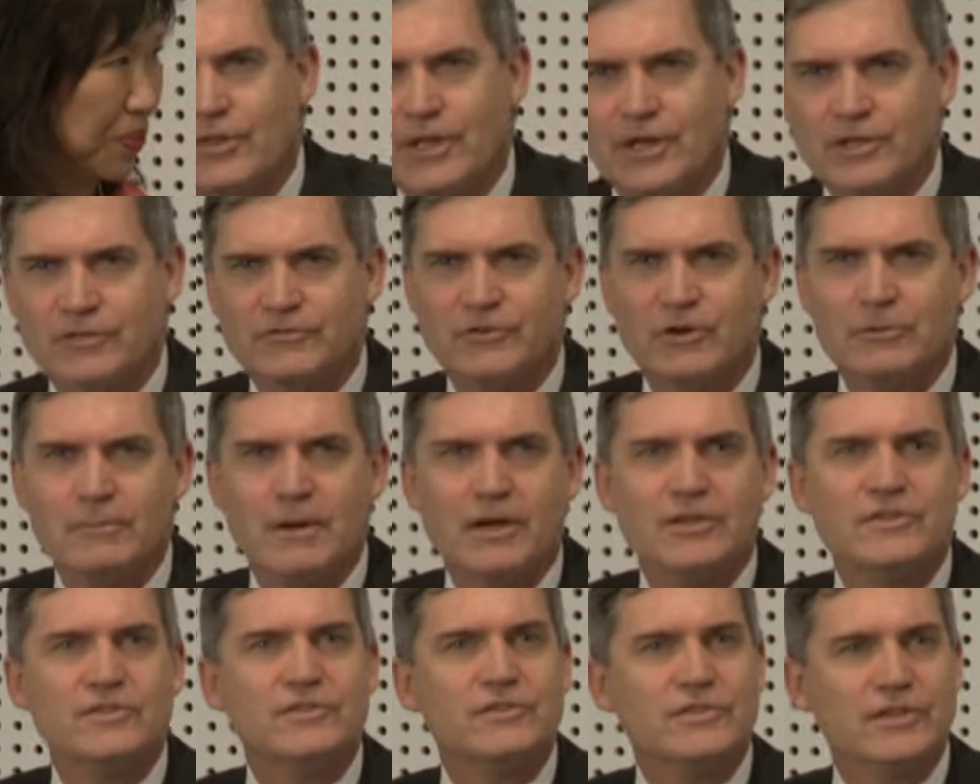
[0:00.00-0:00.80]
Thanks very
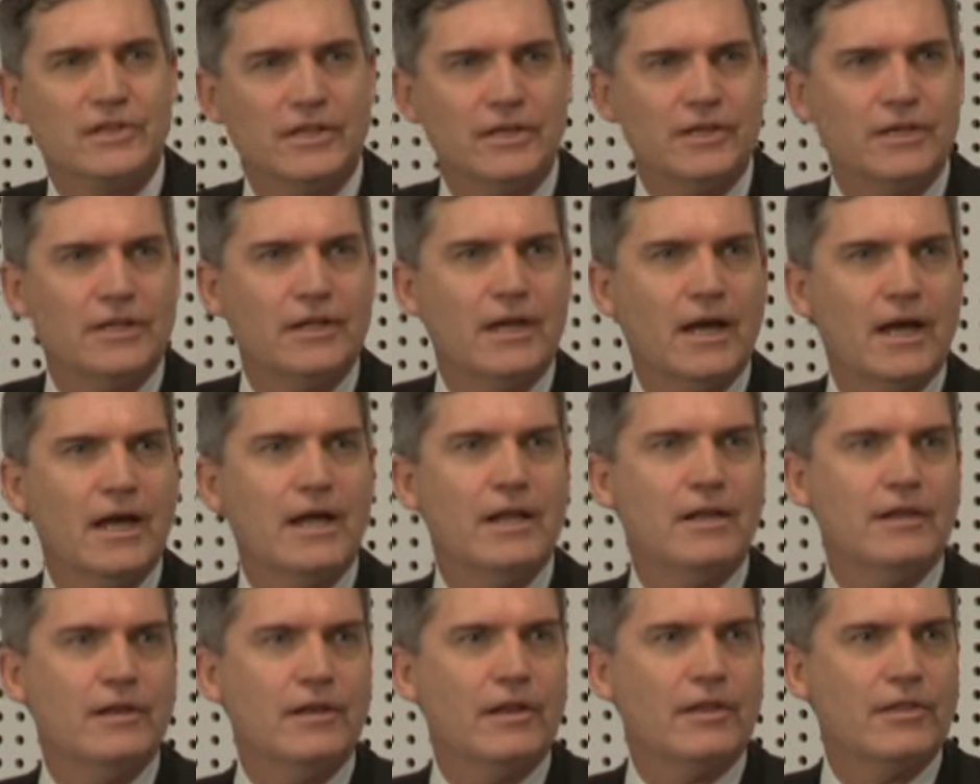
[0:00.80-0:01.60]
much, Zee,
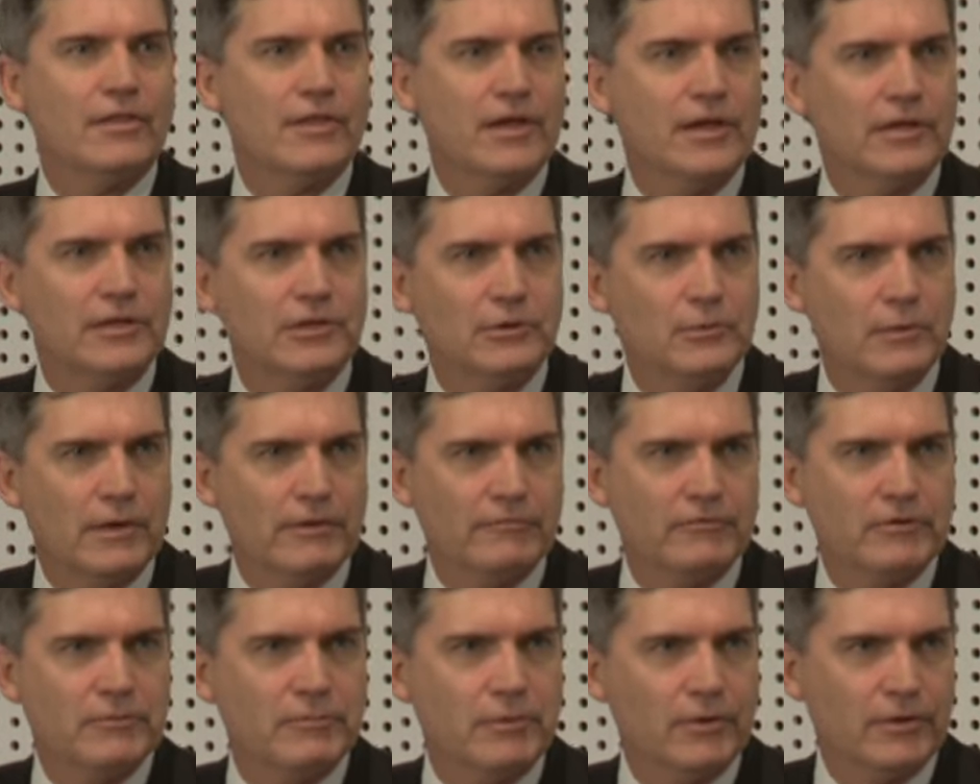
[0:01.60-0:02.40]
and thank you
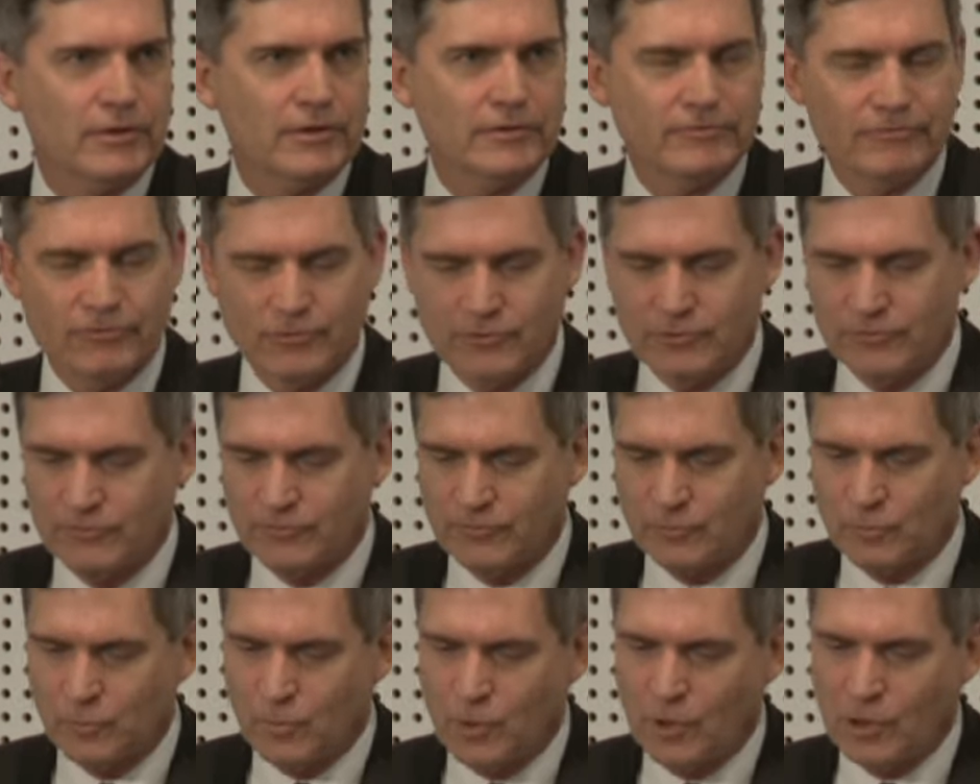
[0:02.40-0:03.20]
everybody for
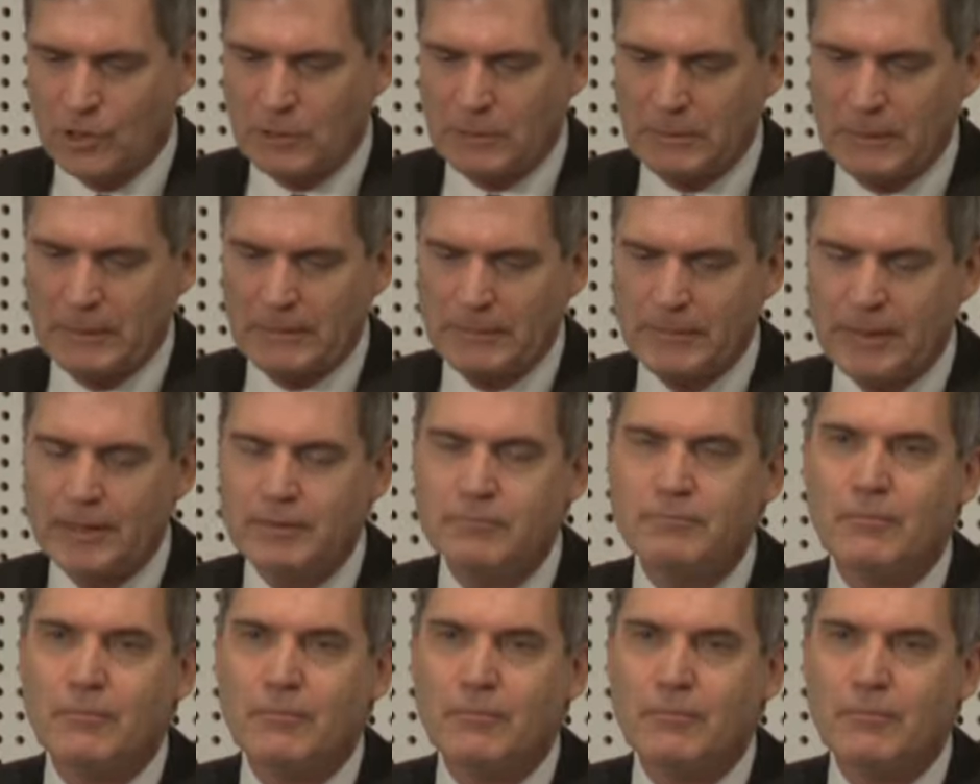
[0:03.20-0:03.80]
welcoming me.